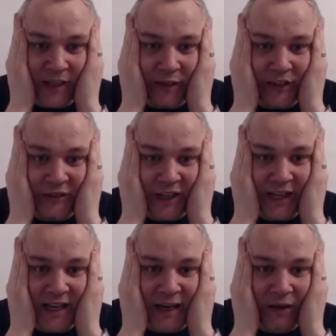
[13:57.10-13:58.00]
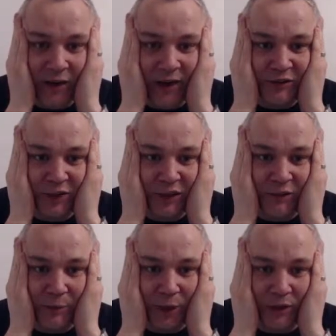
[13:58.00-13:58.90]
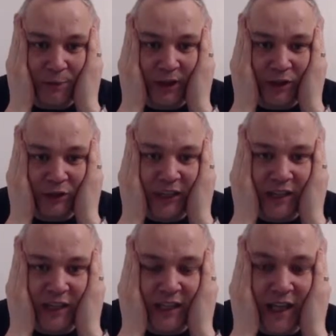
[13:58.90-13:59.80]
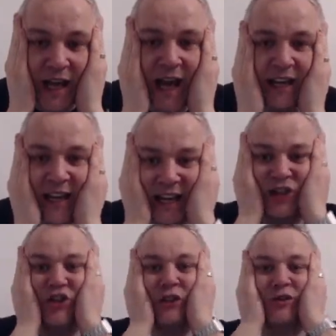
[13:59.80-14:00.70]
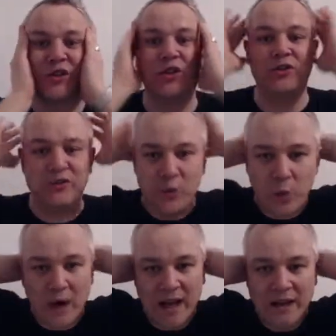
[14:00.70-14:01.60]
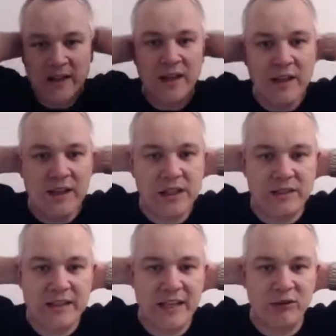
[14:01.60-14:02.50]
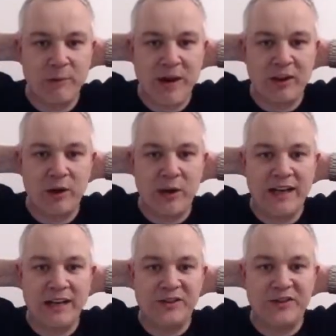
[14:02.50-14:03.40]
Here he is again now, though, and that's a lovely ball to Pellegrini, and he should have scored as well in Gil Romero, and it